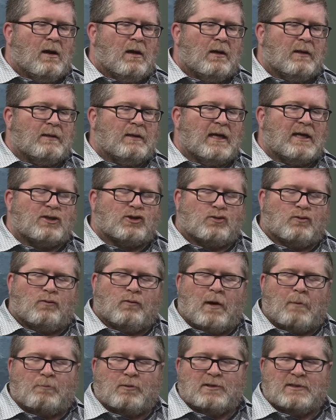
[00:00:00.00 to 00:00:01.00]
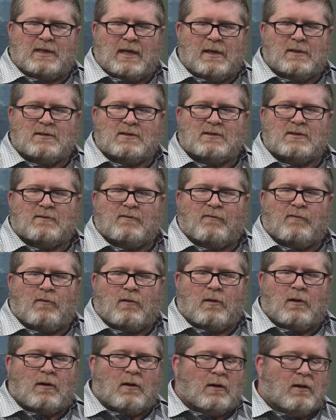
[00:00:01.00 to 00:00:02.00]
nature represents
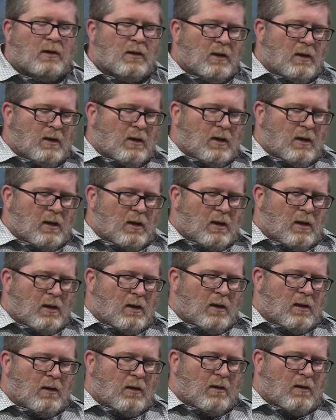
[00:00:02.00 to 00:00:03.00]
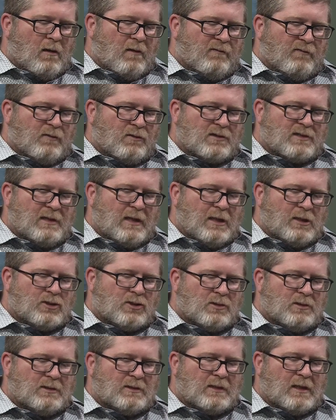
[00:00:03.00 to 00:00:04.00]
for our First
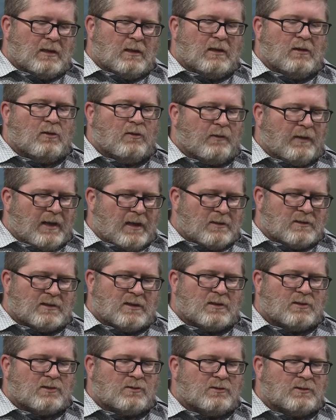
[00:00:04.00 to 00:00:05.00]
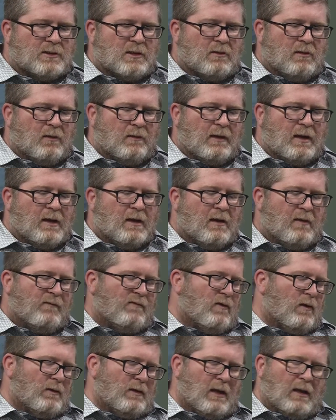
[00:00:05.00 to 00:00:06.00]
Nations and their ancestors and all that. I
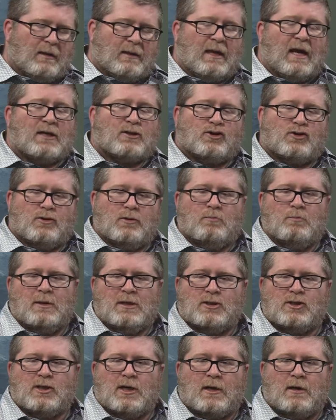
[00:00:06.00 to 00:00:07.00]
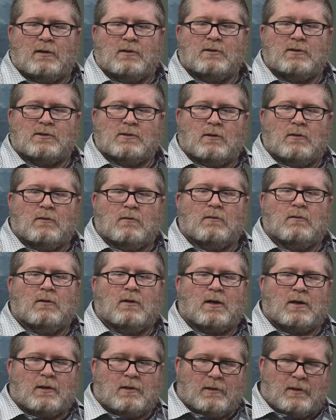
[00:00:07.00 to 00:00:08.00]
thought that should be shared. So
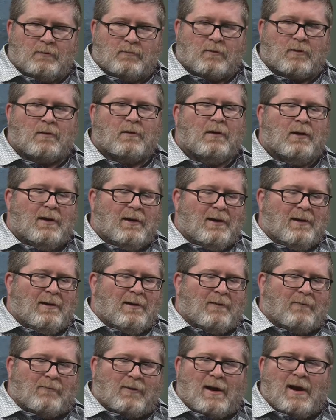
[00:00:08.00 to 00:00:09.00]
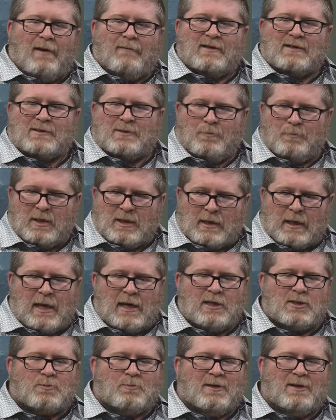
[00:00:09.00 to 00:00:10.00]
luckily we're having some
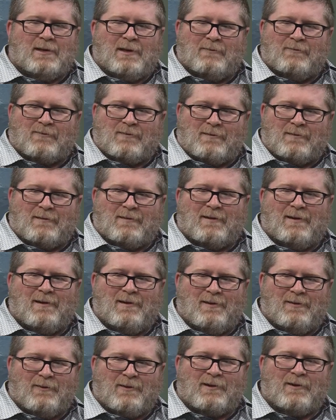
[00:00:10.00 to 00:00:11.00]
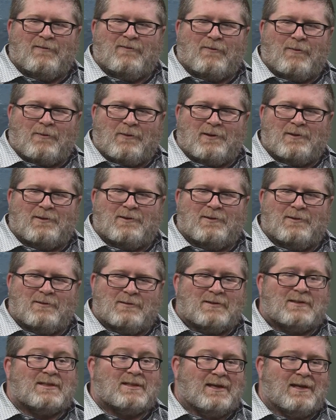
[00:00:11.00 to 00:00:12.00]
engagement, and we're looking forward
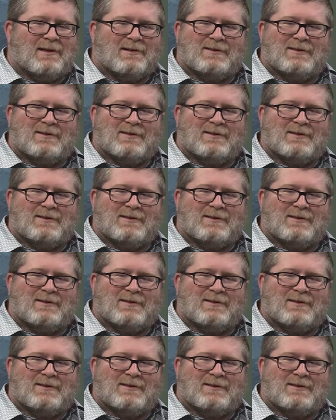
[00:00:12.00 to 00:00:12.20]
to seeing